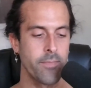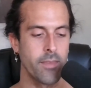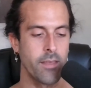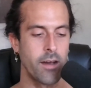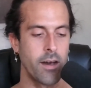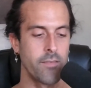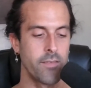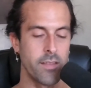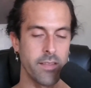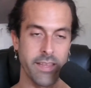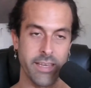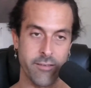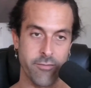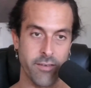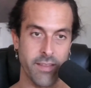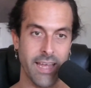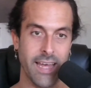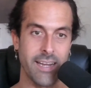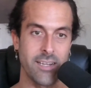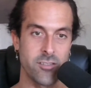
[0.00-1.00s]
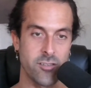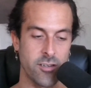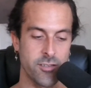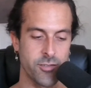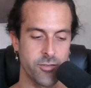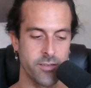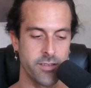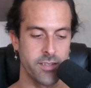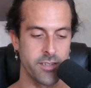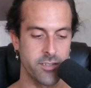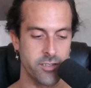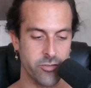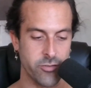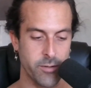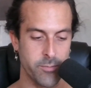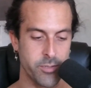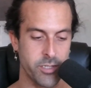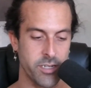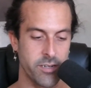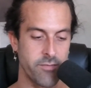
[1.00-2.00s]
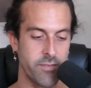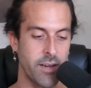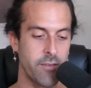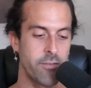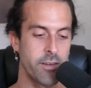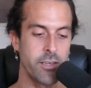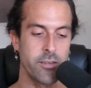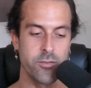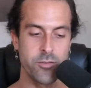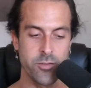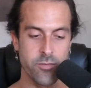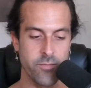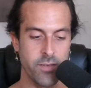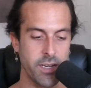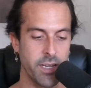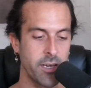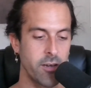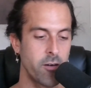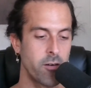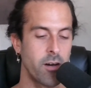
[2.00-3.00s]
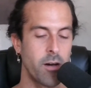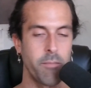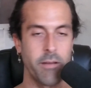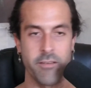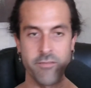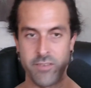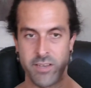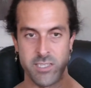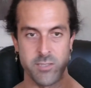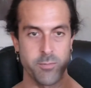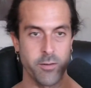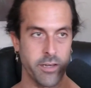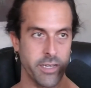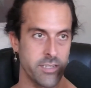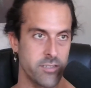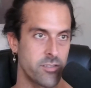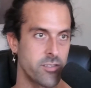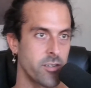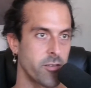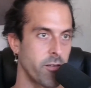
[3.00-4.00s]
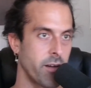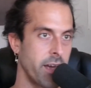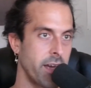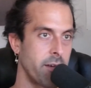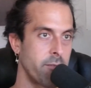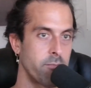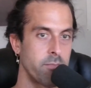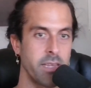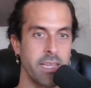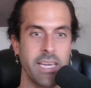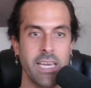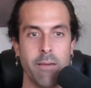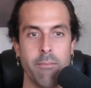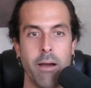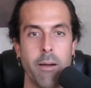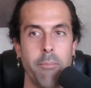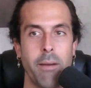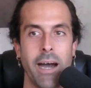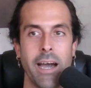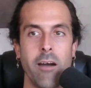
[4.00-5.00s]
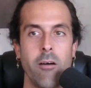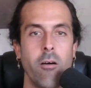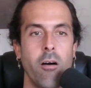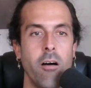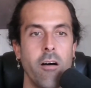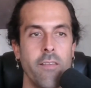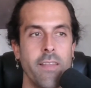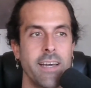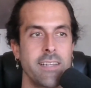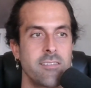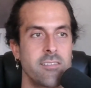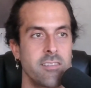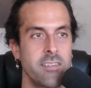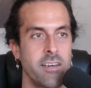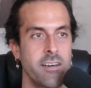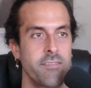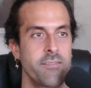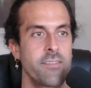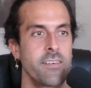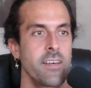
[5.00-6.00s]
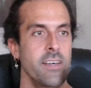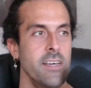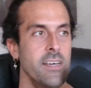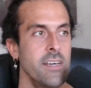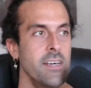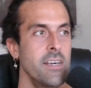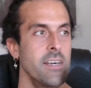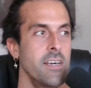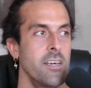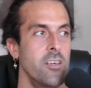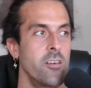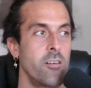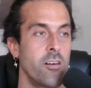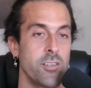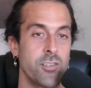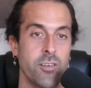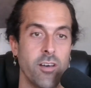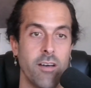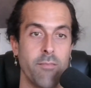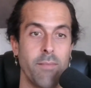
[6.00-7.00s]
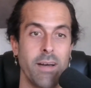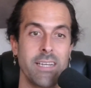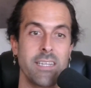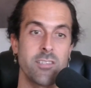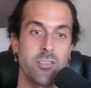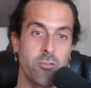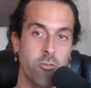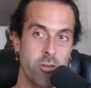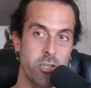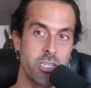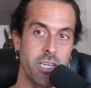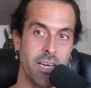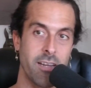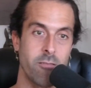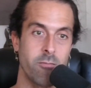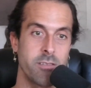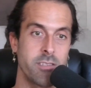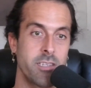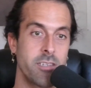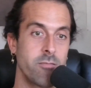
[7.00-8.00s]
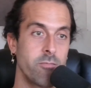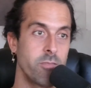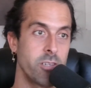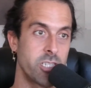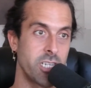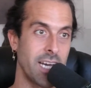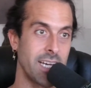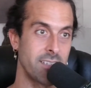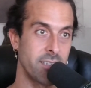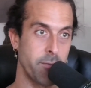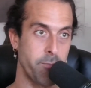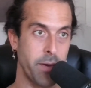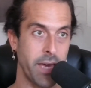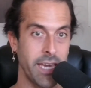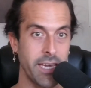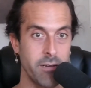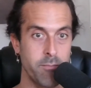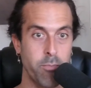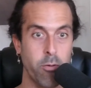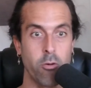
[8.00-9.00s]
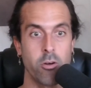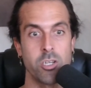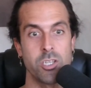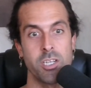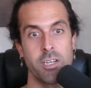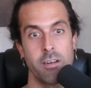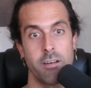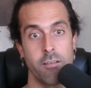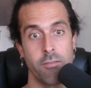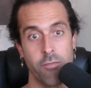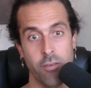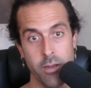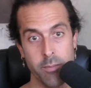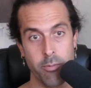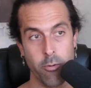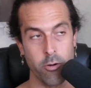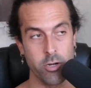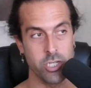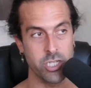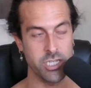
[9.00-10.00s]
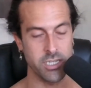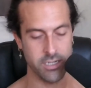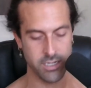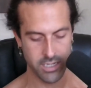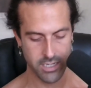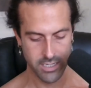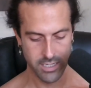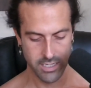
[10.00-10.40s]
The link for that is also in the description of every YouTube video, on my Facebook, Instagram, link in my bio, all that stuff. You also have my Discord channel, which has a paid portion and a free portion.